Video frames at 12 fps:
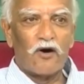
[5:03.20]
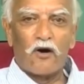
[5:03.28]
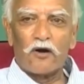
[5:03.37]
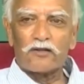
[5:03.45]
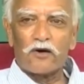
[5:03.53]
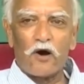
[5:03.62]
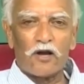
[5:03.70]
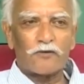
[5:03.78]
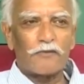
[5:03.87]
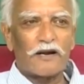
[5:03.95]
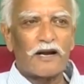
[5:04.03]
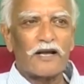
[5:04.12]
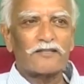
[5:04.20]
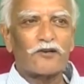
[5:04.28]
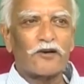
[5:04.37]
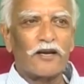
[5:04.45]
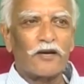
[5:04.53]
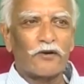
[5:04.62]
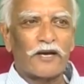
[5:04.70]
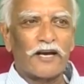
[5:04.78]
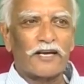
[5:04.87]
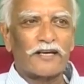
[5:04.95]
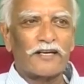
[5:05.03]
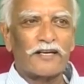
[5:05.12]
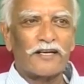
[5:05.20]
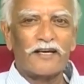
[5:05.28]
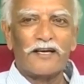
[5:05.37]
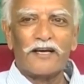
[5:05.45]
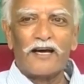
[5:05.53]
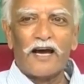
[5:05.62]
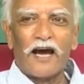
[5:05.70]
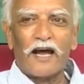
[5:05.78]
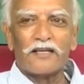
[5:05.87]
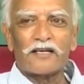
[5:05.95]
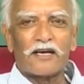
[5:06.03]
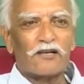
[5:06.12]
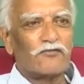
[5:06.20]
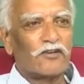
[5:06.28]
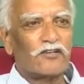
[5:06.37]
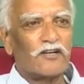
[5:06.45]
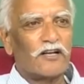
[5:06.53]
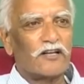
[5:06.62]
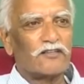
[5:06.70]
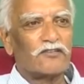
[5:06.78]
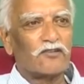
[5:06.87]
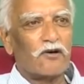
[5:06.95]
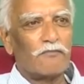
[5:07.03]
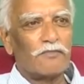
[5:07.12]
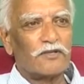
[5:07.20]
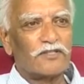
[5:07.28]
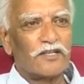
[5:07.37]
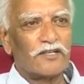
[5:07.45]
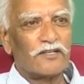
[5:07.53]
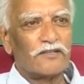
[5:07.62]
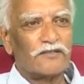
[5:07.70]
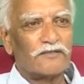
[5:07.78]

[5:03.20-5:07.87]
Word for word: or the hospital has to relocate and the confectioner has to compensate.